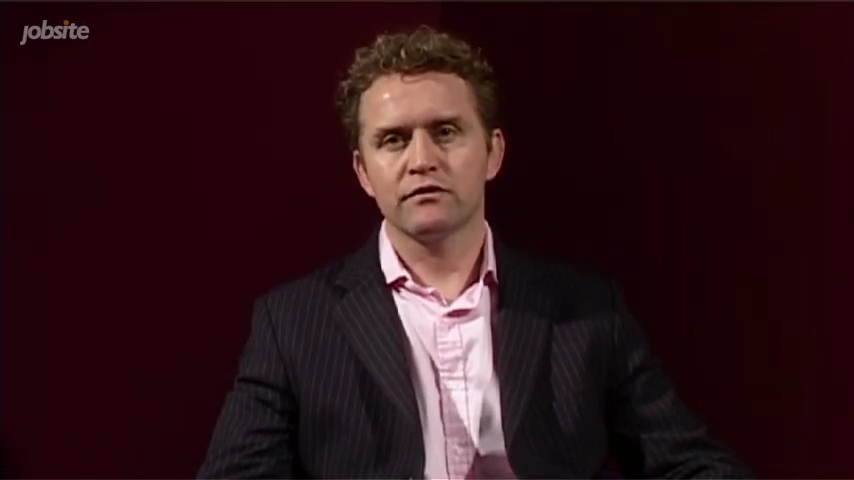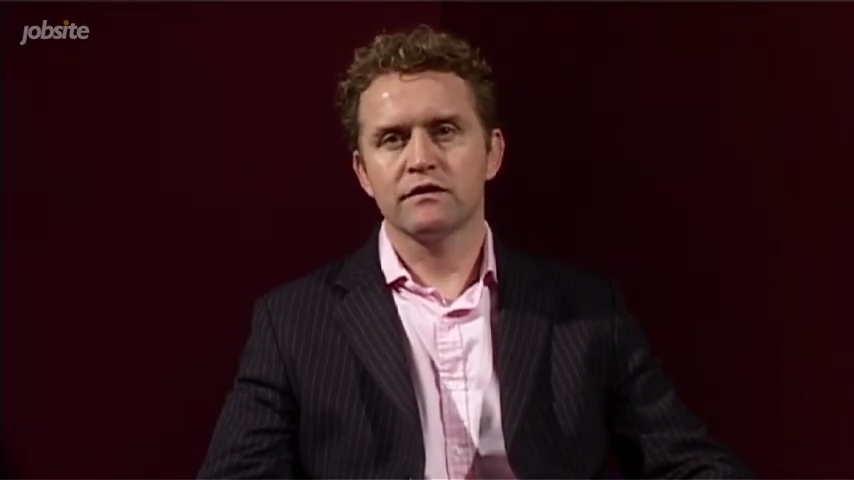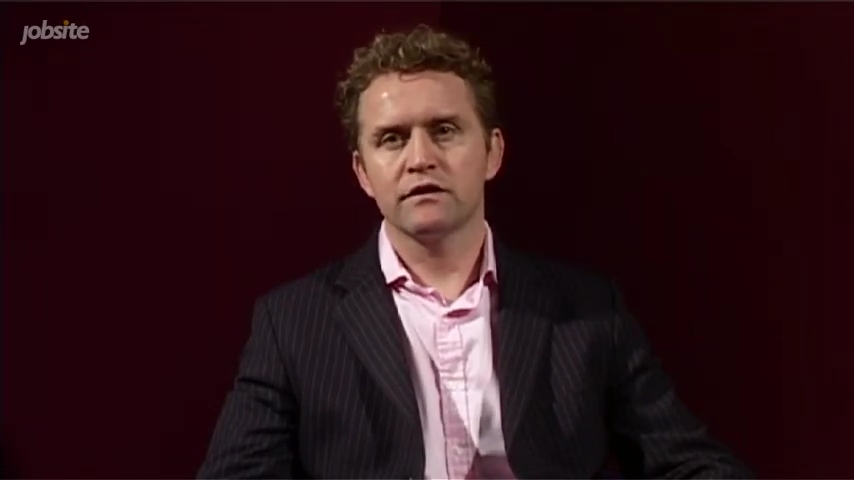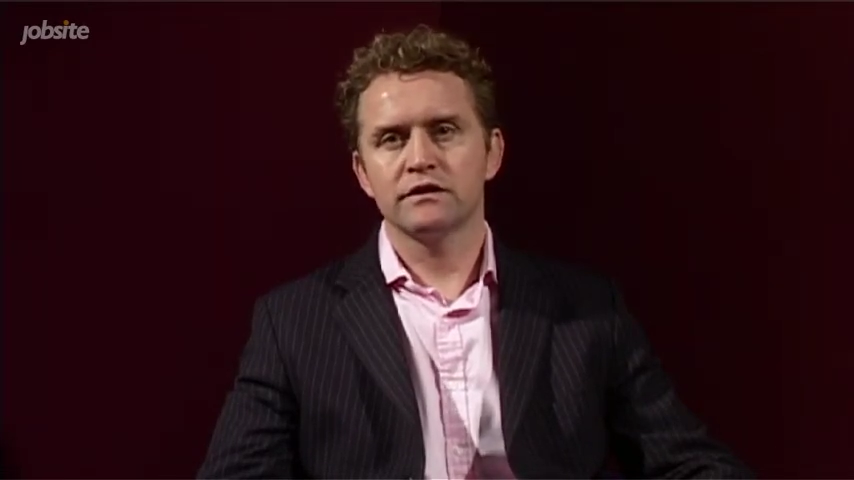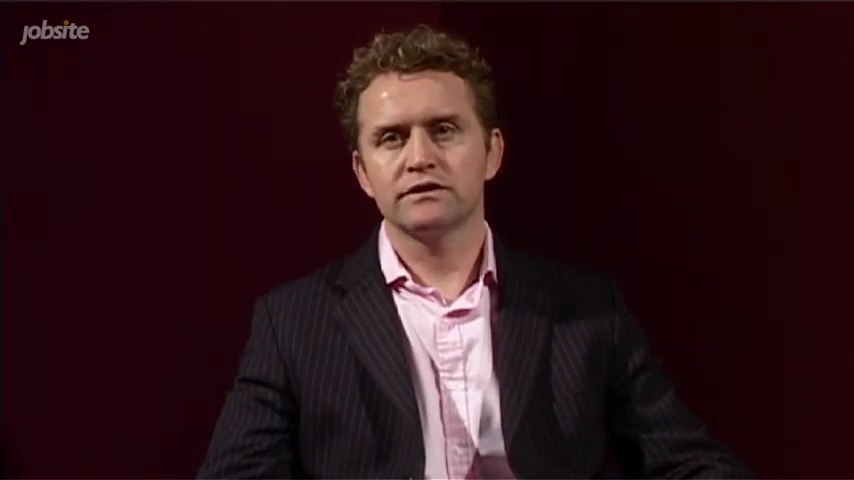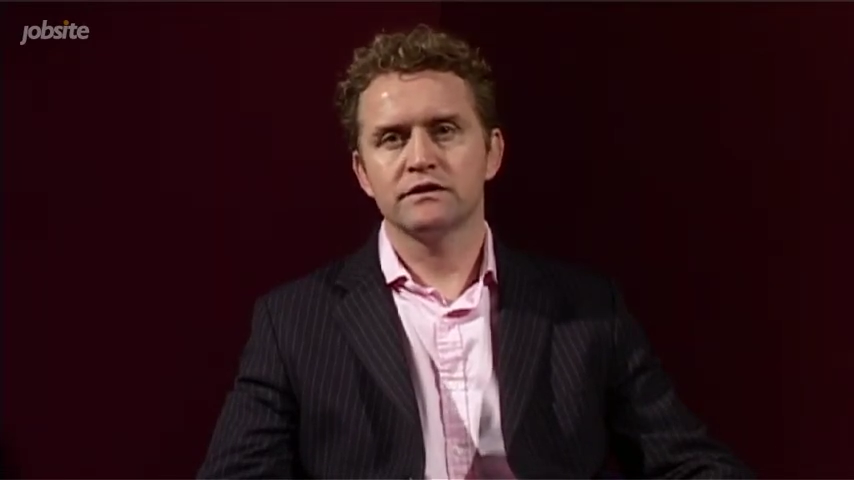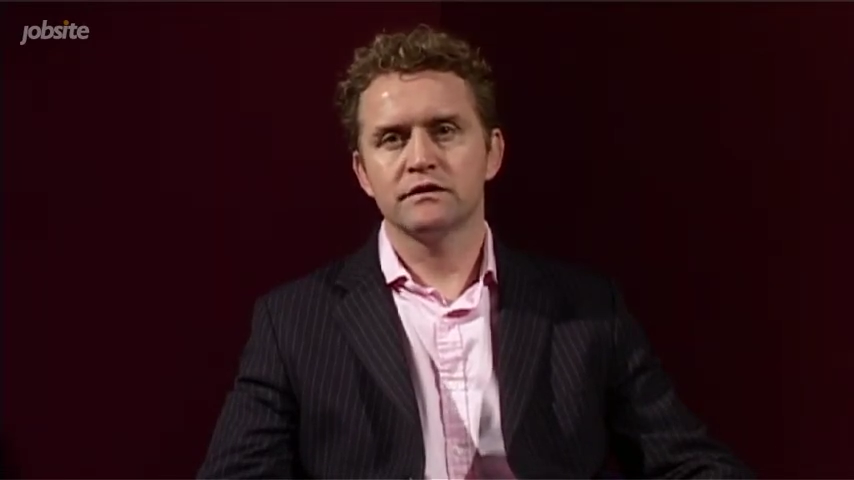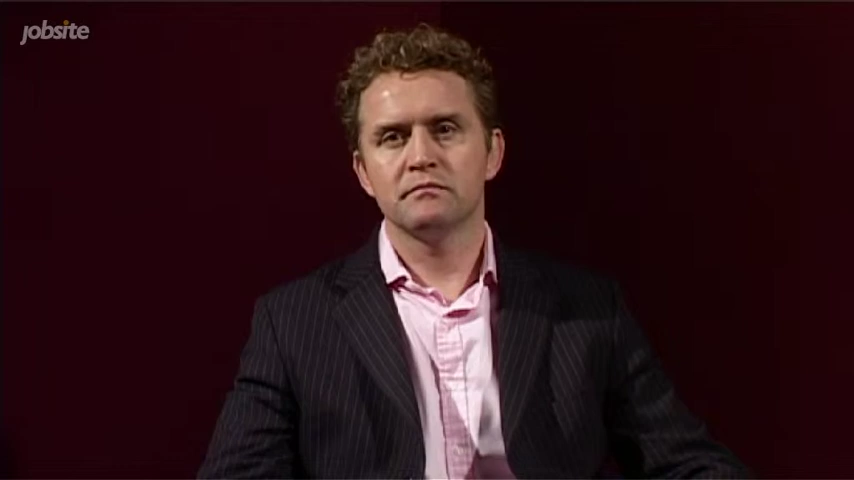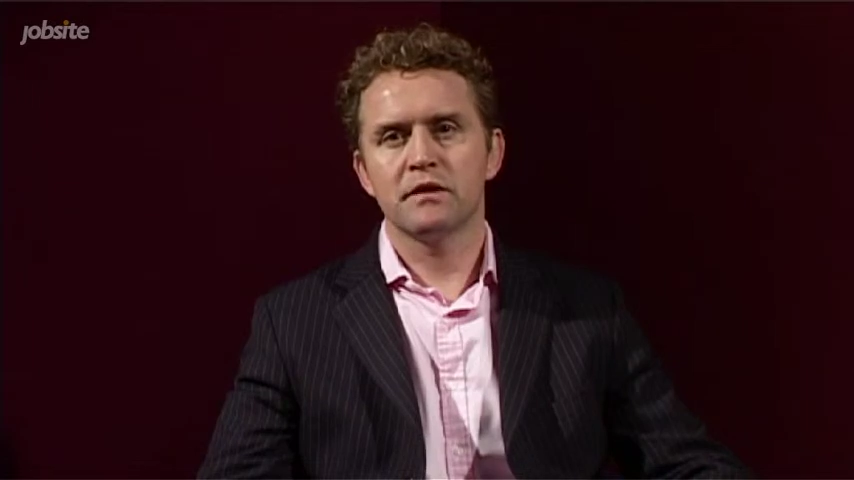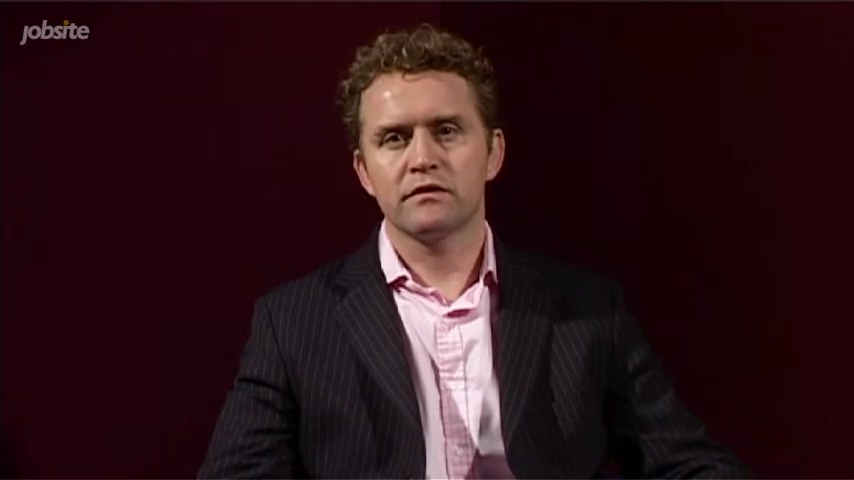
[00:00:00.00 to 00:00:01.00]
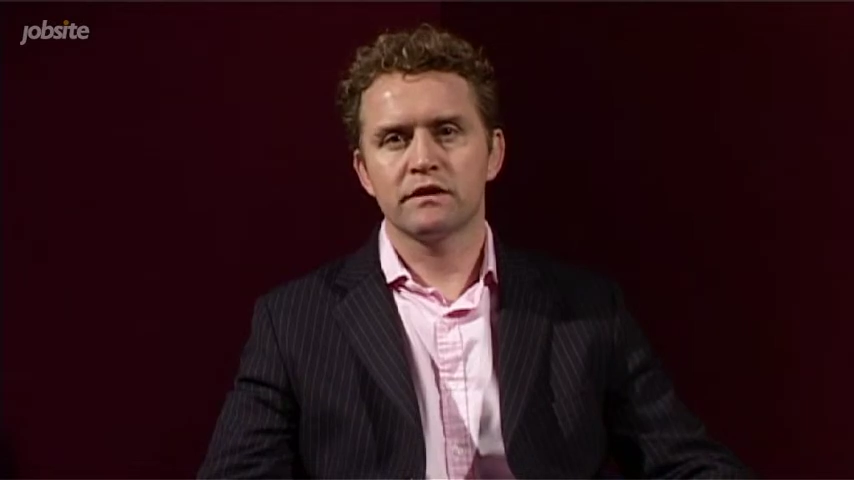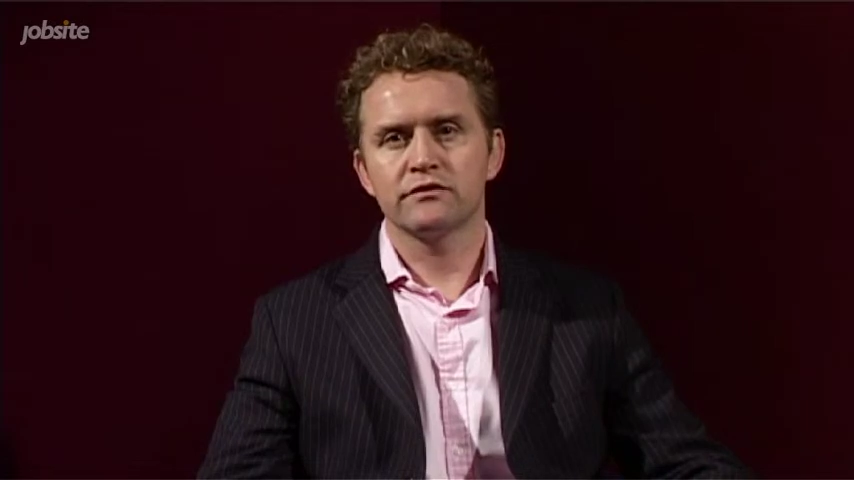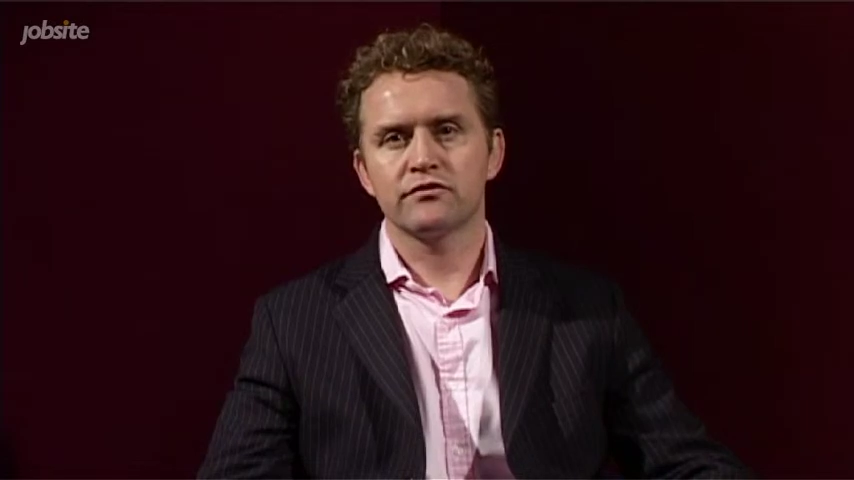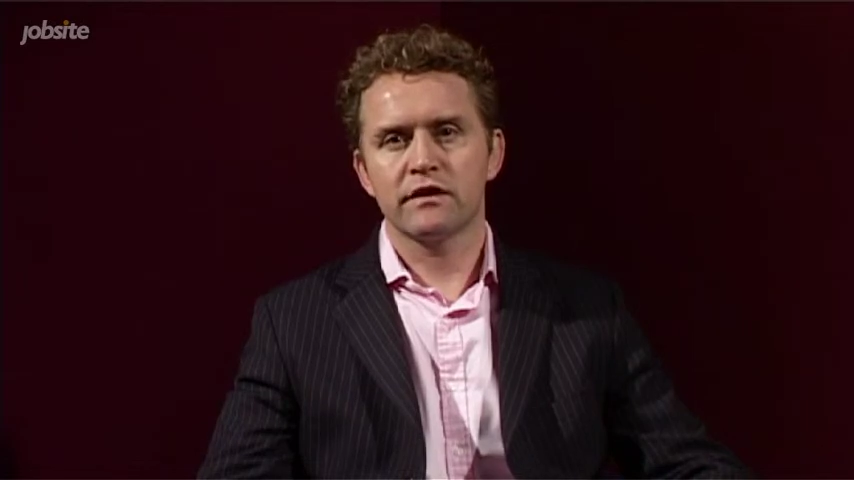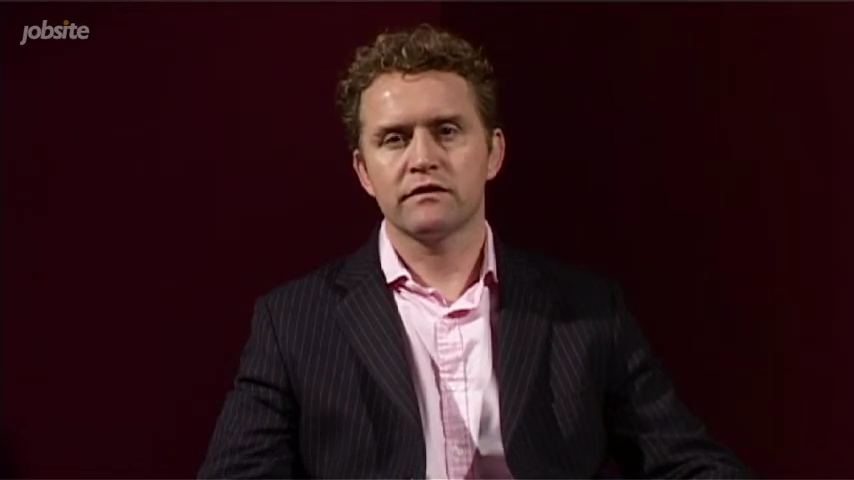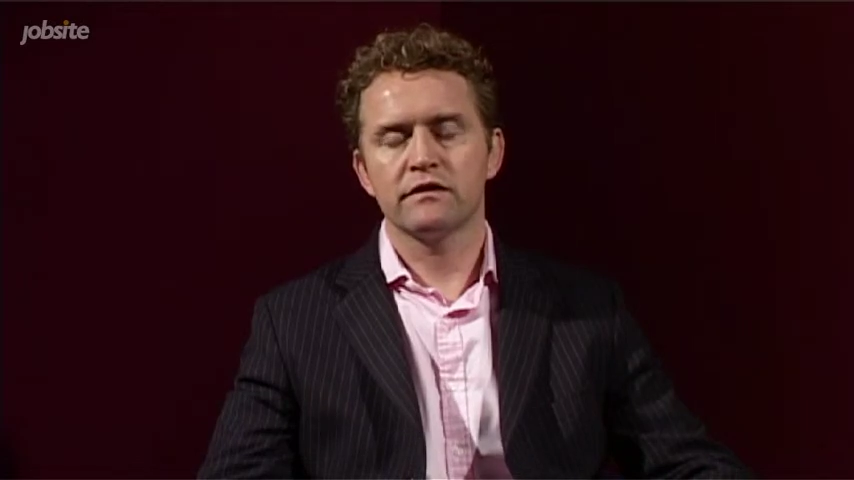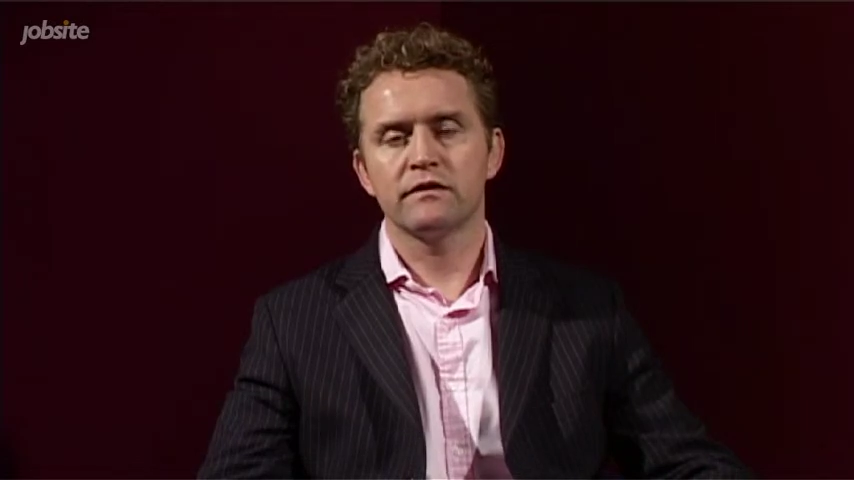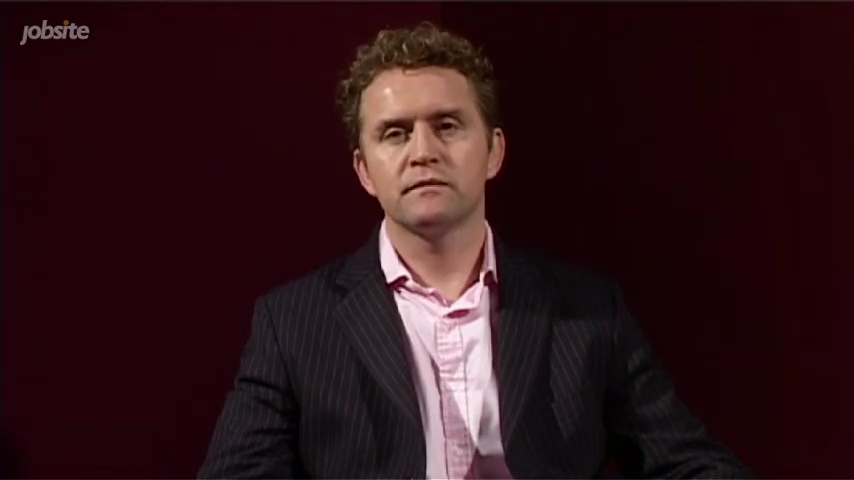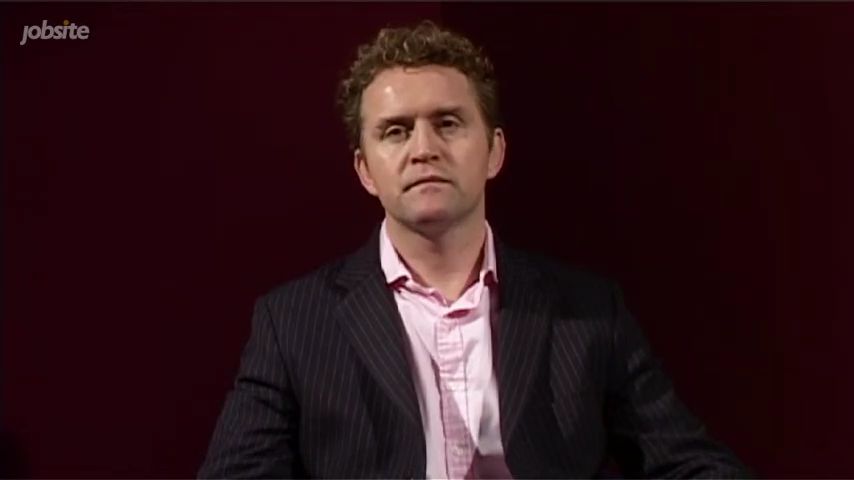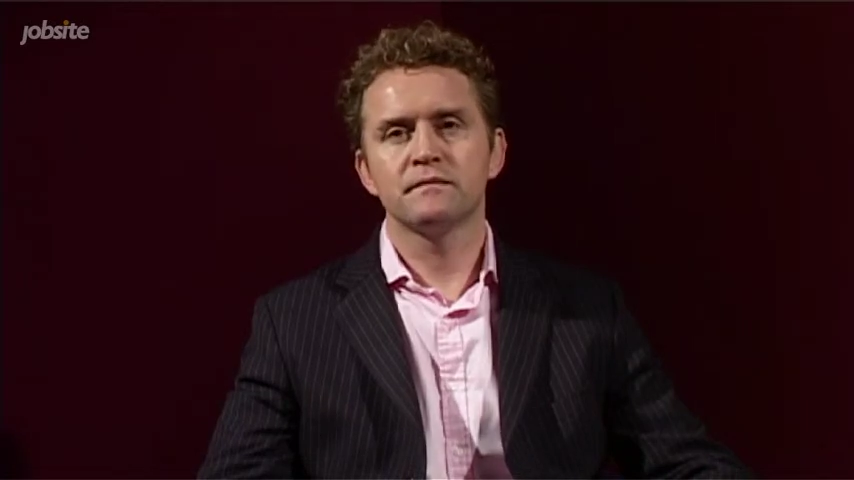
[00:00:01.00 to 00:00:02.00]
research that most interests
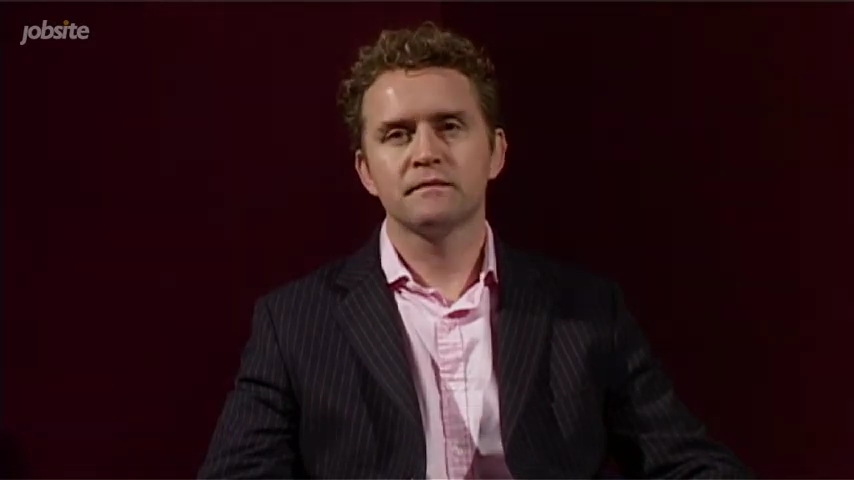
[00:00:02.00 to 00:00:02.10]
you?